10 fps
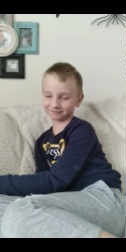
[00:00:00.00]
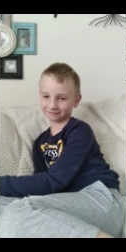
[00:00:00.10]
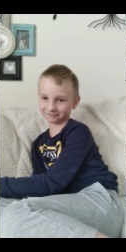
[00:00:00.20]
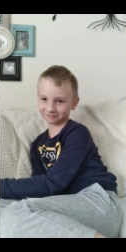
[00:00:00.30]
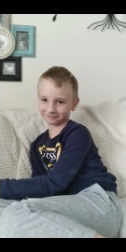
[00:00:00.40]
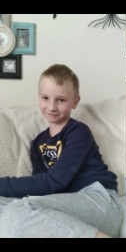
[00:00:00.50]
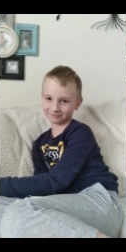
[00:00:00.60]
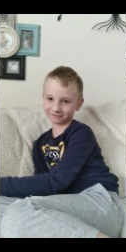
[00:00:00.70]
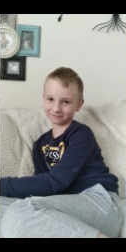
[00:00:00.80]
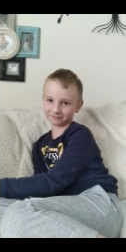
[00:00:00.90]
Can you tell me
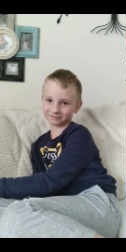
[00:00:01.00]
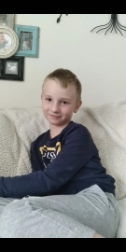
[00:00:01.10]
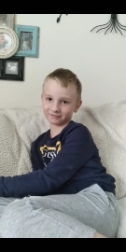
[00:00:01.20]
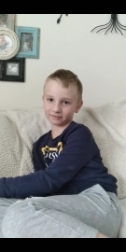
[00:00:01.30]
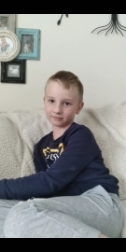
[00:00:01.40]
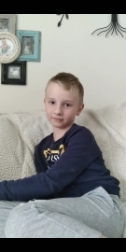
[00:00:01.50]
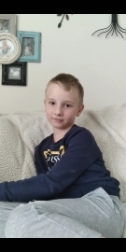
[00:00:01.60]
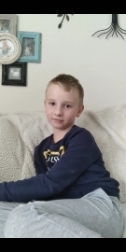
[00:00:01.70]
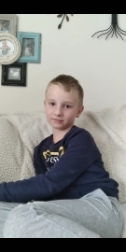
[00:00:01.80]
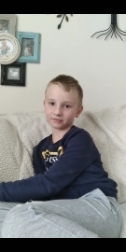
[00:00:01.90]
a story about
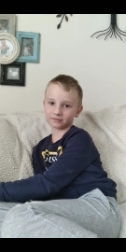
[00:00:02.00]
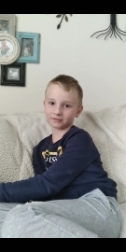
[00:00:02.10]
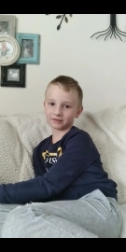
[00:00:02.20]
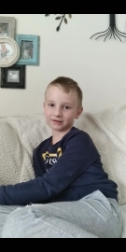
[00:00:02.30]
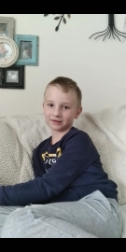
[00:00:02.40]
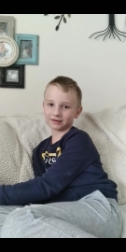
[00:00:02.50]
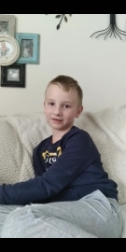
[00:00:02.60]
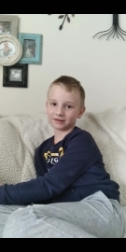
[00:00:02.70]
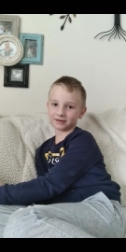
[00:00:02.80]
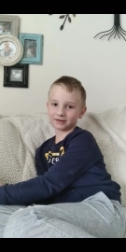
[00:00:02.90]
Grandpa? Something you
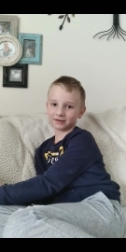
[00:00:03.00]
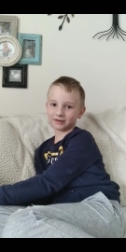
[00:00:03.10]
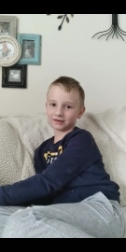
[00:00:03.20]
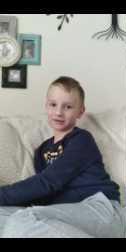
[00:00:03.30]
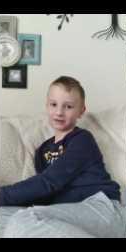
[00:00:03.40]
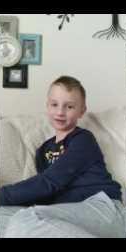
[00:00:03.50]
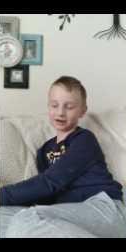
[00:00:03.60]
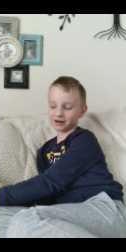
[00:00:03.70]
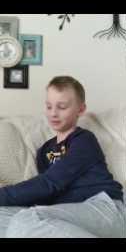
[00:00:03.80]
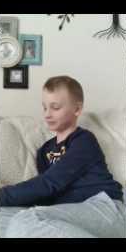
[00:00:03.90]
did with him?
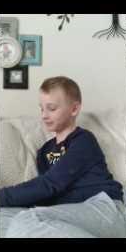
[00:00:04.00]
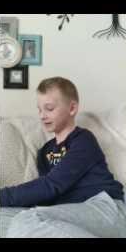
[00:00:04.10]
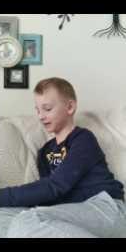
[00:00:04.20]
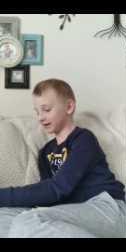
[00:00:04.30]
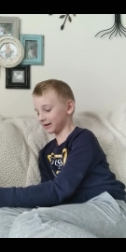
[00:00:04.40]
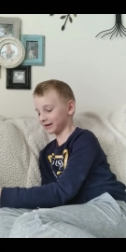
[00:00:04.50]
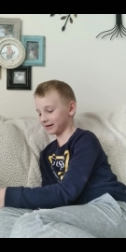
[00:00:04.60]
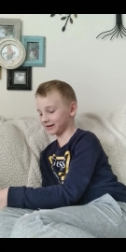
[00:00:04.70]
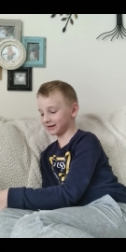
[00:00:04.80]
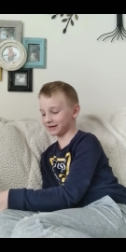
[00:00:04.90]
Um,
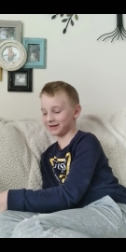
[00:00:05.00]
he